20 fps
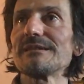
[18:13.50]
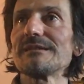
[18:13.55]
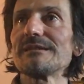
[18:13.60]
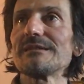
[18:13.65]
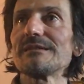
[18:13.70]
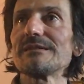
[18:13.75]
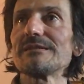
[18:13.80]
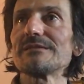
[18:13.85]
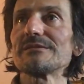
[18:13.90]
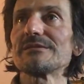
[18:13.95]

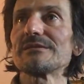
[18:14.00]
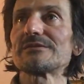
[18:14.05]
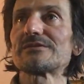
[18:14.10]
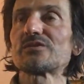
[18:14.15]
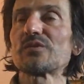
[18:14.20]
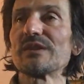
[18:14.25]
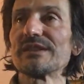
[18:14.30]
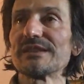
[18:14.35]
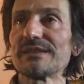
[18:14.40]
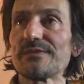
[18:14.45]
the
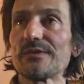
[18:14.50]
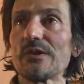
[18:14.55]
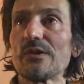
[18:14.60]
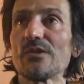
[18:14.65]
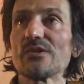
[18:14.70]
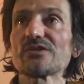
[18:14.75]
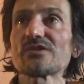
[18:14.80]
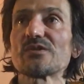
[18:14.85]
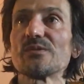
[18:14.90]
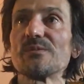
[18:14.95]
24
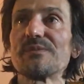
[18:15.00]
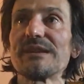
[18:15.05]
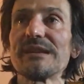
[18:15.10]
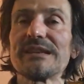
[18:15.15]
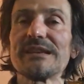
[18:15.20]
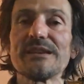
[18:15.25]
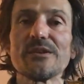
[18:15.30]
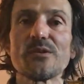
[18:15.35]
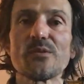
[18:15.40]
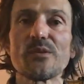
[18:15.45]
hours
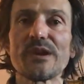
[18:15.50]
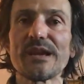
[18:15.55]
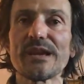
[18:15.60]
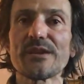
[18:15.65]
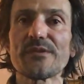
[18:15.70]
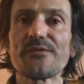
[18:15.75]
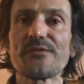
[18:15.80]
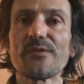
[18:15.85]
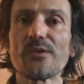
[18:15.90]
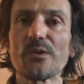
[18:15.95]
completely awake,
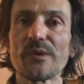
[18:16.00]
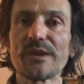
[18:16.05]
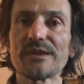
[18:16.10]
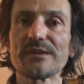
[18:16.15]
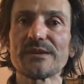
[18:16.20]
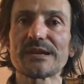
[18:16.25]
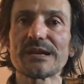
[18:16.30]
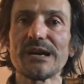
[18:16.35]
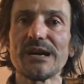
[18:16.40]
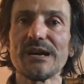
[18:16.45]
following the
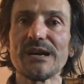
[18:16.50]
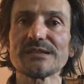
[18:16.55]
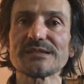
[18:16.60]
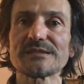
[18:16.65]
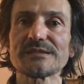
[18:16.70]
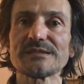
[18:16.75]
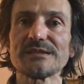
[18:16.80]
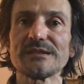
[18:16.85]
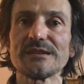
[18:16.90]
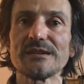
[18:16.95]
cars.
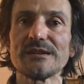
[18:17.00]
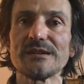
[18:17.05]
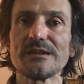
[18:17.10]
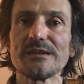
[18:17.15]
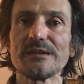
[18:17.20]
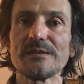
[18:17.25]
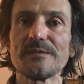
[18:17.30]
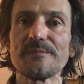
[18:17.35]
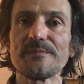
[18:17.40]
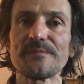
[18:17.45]

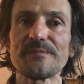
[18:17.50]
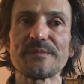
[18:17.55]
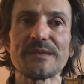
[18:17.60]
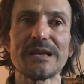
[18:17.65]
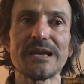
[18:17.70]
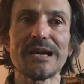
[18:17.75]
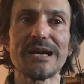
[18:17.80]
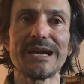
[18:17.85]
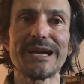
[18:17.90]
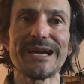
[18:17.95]

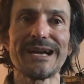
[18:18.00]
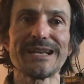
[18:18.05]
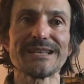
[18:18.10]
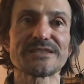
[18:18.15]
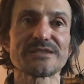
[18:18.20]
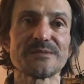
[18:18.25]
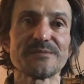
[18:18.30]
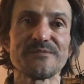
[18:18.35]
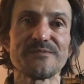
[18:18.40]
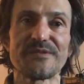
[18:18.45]
I had
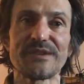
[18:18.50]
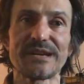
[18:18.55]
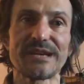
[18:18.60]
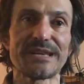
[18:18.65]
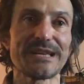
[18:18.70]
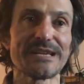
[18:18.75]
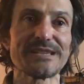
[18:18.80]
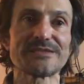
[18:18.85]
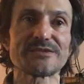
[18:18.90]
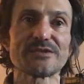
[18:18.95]
some very
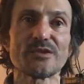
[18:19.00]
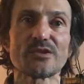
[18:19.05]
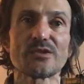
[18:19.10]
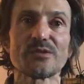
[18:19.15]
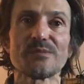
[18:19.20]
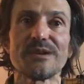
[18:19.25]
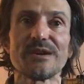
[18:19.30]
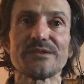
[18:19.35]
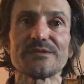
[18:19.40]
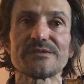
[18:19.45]
nice talk
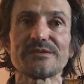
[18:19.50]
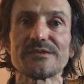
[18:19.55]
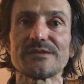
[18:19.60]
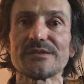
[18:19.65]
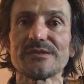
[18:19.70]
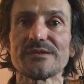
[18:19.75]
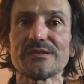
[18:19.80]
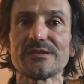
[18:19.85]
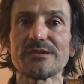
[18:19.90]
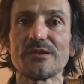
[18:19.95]
about
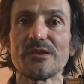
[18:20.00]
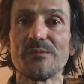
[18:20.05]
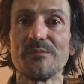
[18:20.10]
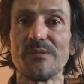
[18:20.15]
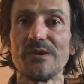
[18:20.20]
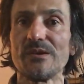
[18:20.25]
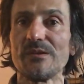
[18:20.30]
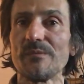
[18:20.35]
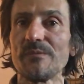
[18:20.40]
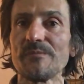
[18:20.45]
the Le
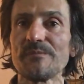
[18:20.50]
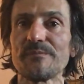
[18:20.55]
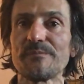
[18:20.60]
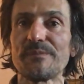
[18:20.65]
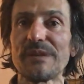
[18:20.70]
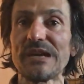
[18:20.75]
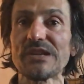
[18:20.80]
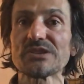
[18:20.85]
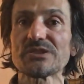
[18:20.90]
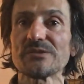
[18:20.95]
Mans
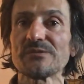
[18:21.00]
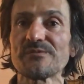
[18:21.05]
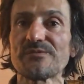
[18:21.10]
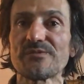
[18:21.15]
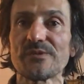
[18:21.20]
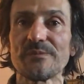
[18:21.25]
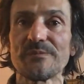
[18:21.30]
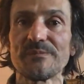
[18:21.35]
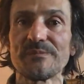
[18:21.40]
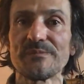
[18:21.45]
passion
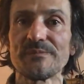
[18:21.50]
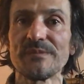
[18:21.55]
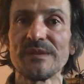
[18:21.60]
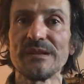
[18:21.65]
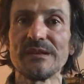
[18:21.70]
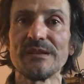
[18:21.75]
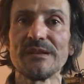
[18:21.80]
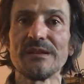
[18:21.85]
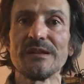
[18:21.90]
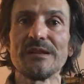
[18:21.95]
from
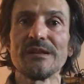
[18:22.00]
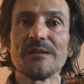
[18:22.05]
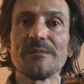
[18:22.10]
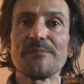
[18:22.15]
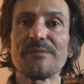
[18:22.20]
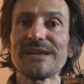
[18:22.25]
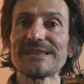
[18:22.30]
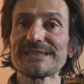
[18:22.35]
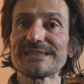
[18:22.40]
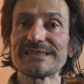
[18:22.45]

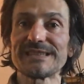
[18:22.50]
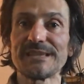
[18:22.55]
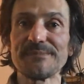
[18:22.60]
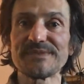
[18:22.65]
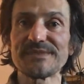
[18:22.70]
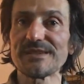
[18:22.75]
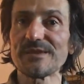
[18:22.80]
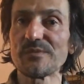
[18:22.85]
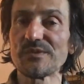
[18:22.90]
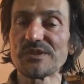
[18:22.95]
Patrick
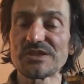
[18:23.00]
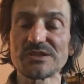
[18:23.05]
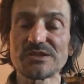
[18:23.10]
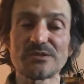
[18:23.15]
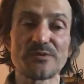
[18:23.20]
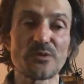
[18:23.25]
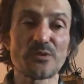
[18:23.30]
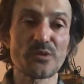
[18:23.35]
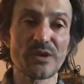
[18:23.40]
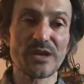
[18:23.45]
Dempsey, which is a
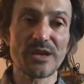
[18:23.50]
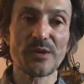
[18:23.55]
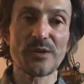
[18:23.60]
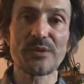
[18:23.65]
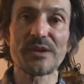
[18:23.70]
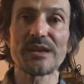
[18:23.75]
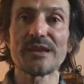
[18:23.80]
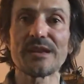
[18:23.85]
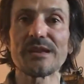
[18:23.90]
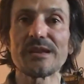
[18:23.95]
really, really